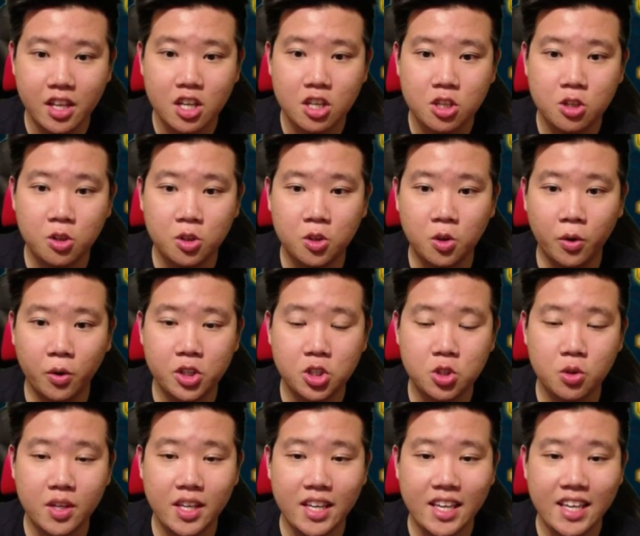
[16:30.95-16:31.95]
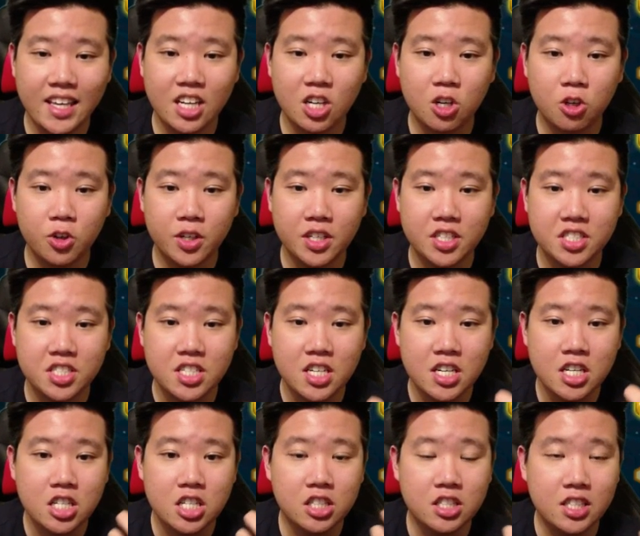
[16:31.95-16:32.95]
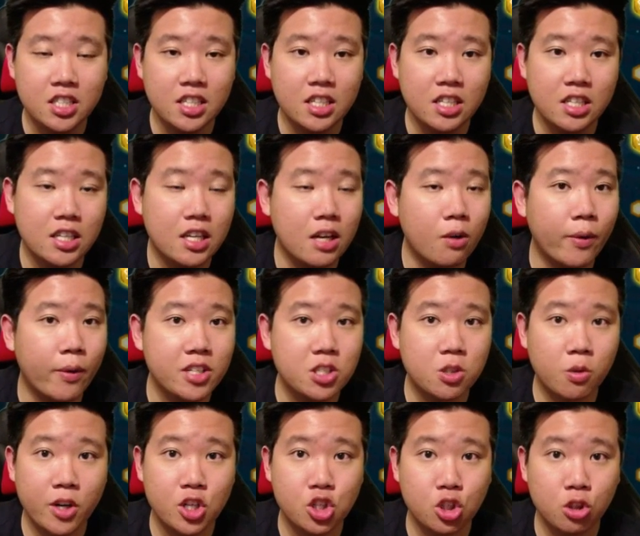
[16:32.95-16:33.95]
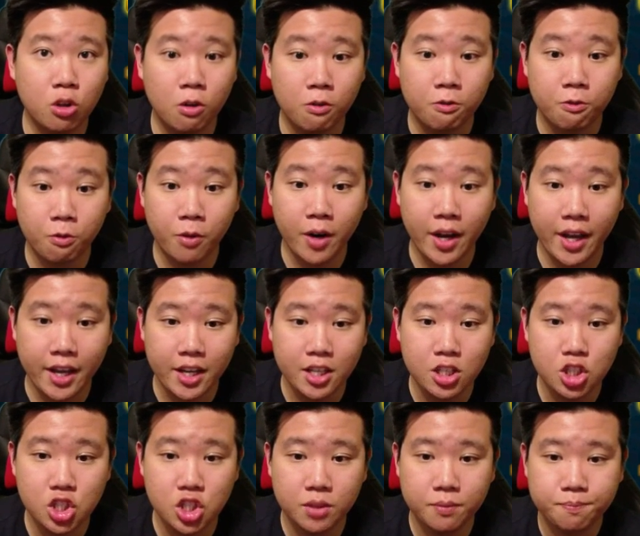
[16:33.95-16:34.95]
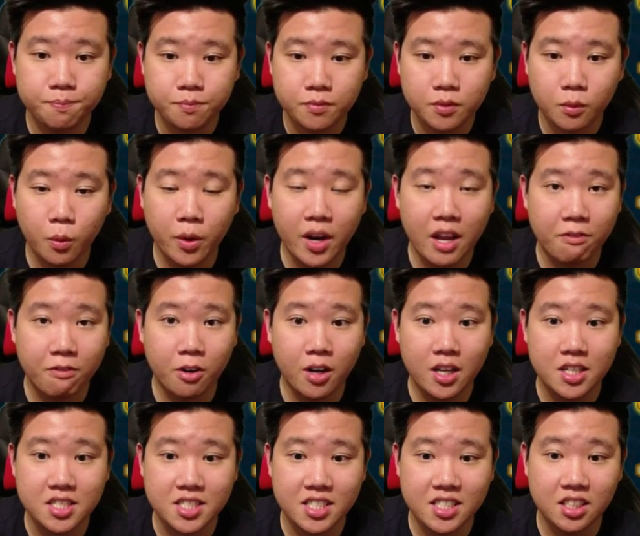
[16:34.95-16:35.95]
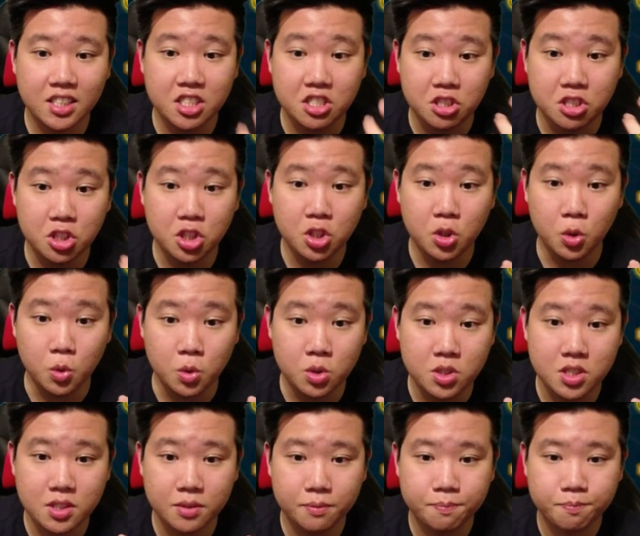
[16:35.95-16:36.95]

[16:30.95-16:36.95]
You're going to increase the Restoration of Rage whenever a skill is used.